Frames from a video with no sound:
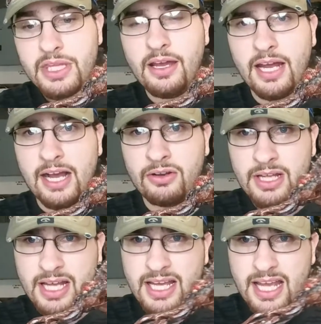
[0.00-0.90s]
Now,
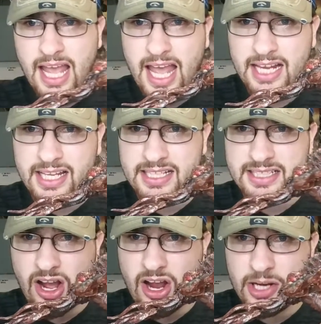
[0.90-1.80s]
and
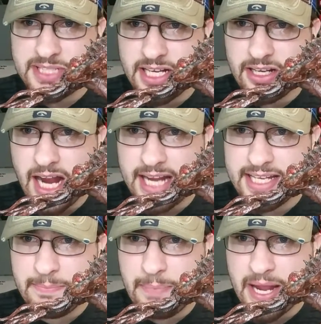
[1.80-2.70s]
his arms here, I
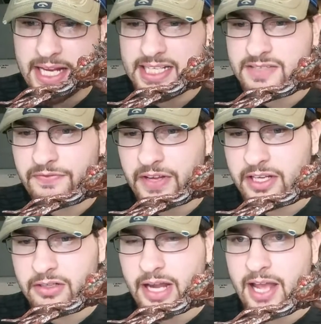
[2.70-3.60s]
did paint each
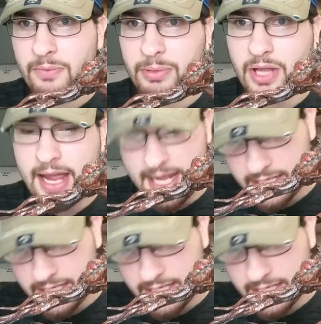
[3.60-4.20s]
fingernail black,